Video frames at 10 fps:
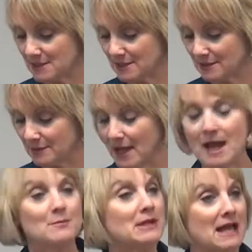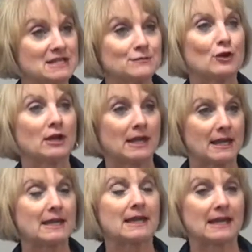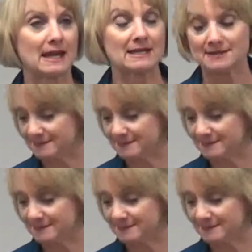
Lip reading: to be asked for again and again.